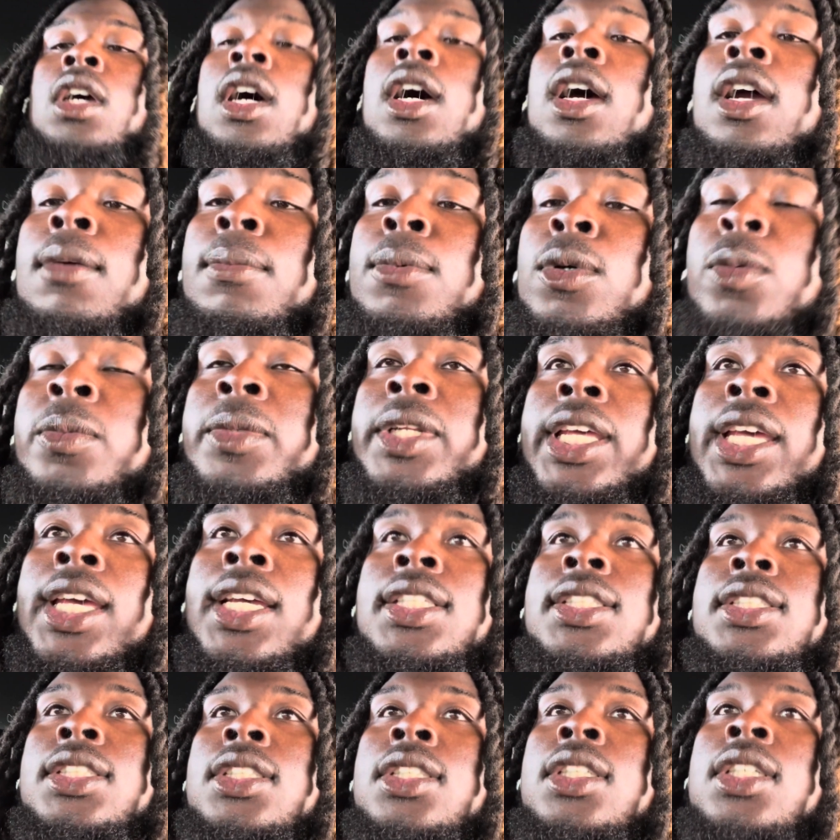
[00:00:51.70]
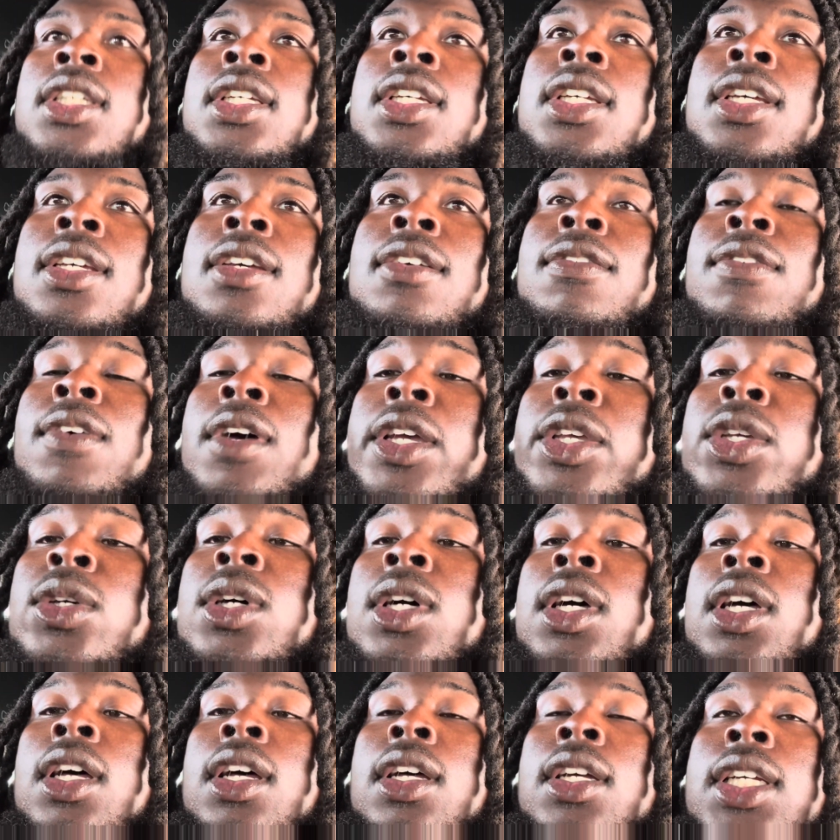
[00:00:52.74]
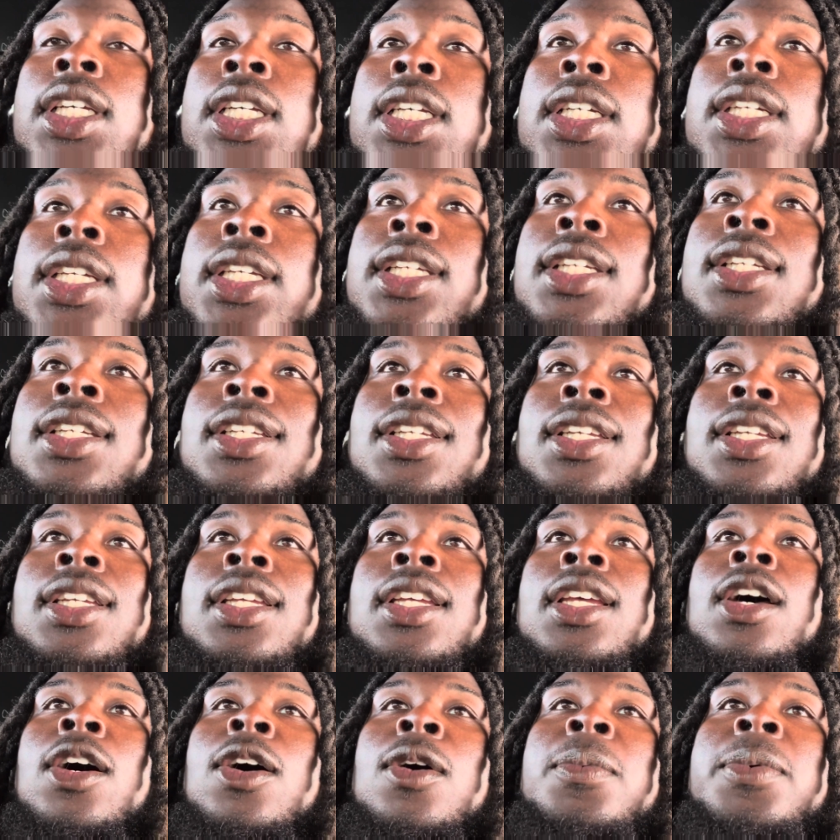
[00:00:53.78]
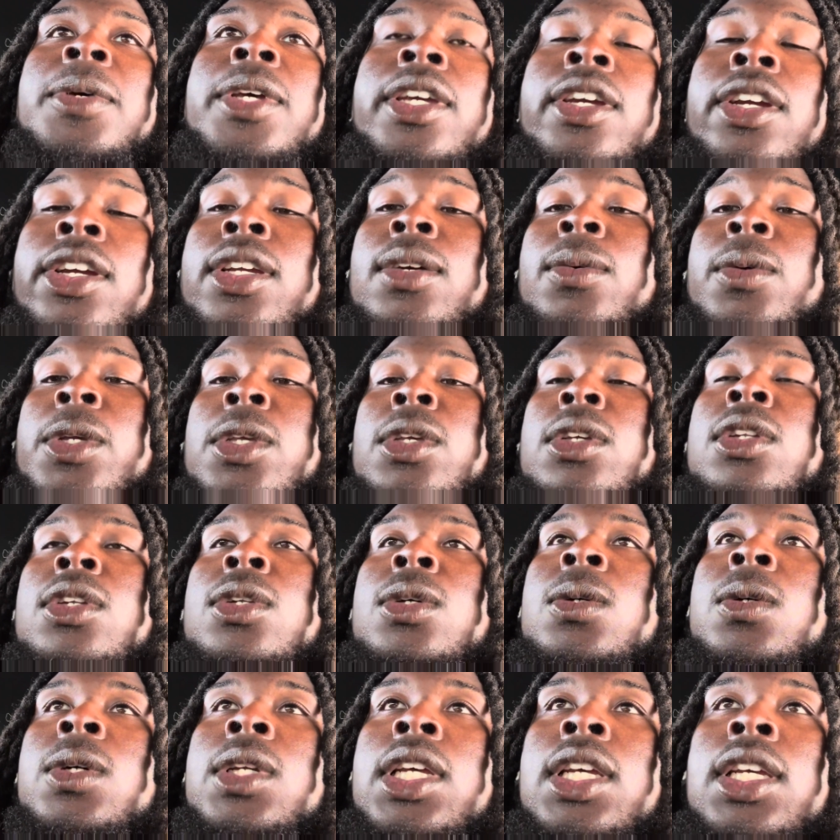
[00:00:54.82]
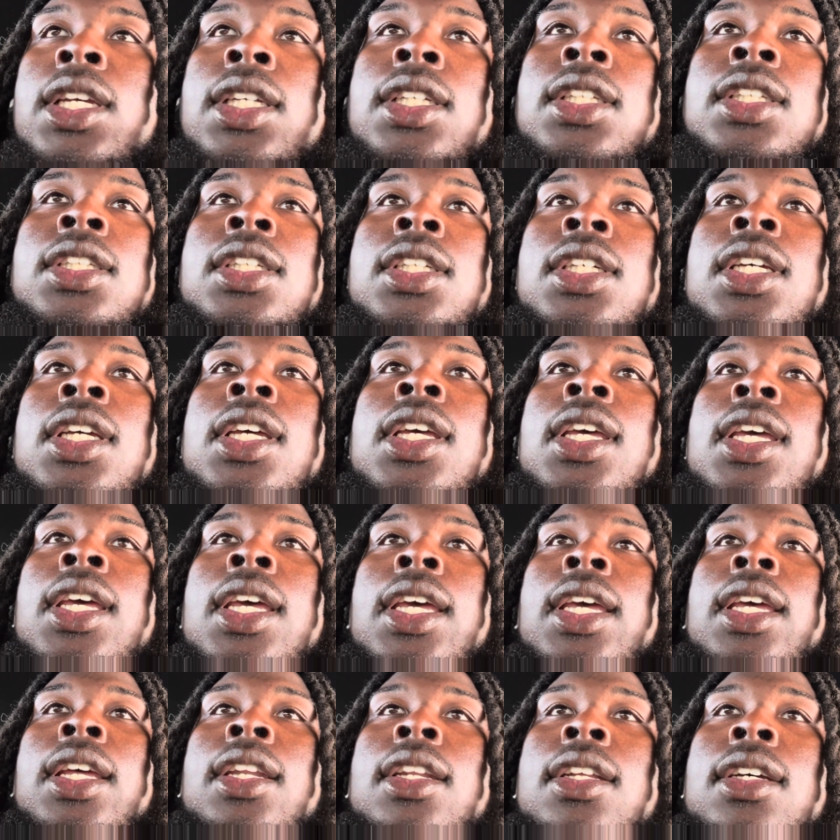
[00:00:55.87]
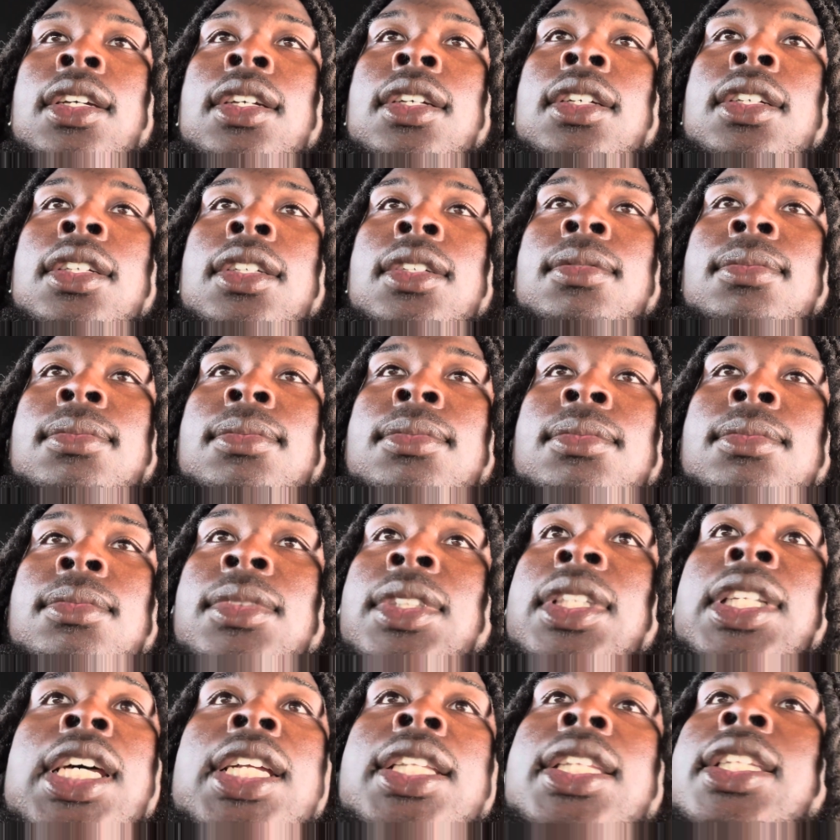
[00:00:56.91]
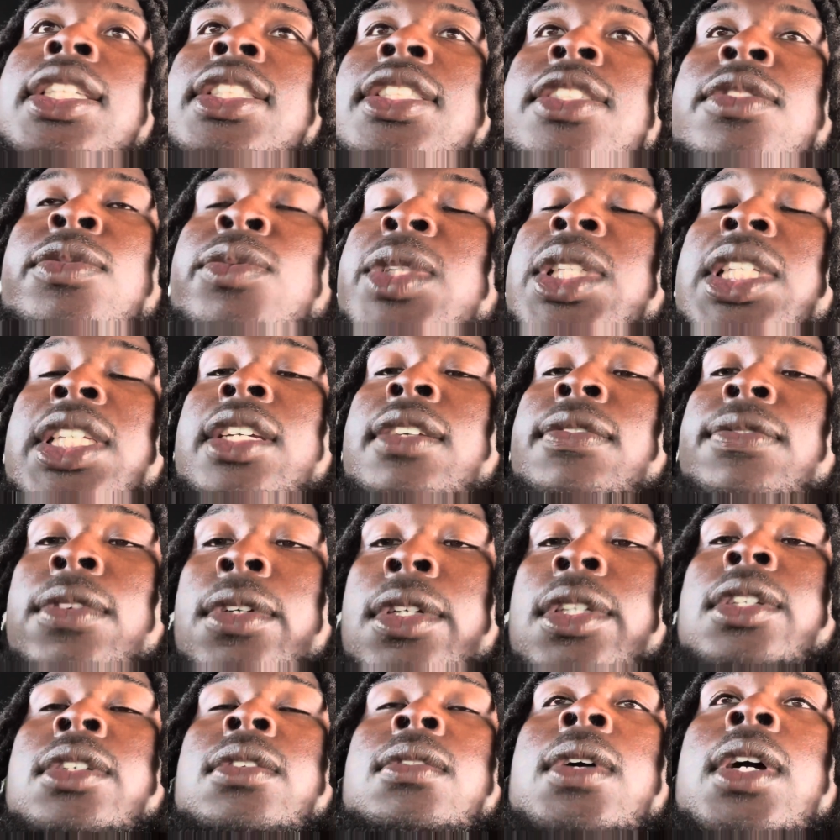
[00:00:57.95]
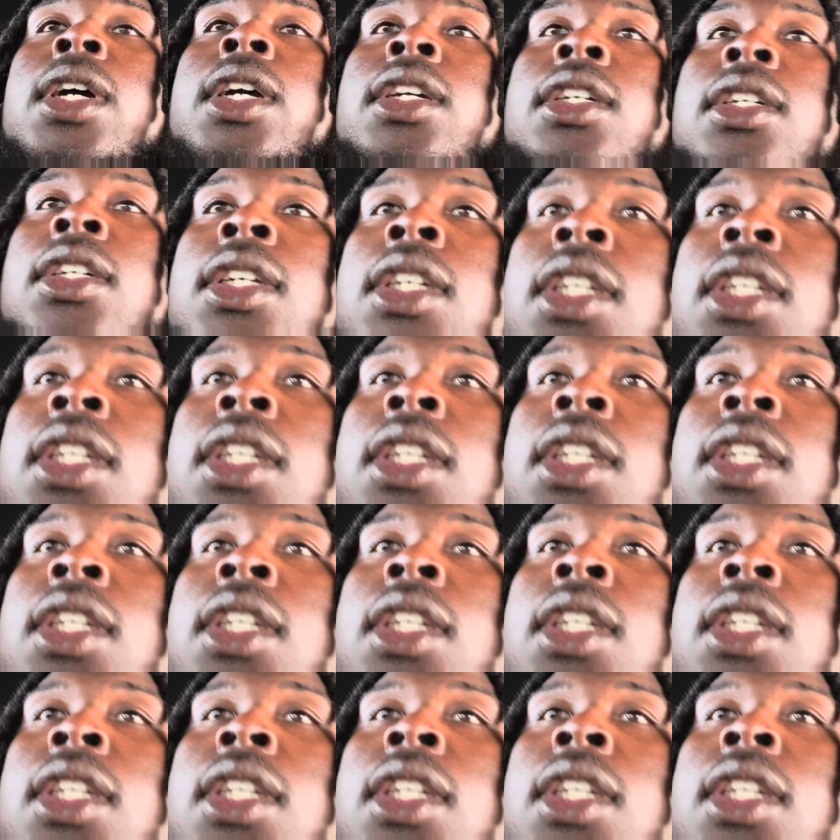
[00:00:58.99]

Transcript: All right, boom, next, find you a good open area where you can do it at. And nothing's really in front of you, right?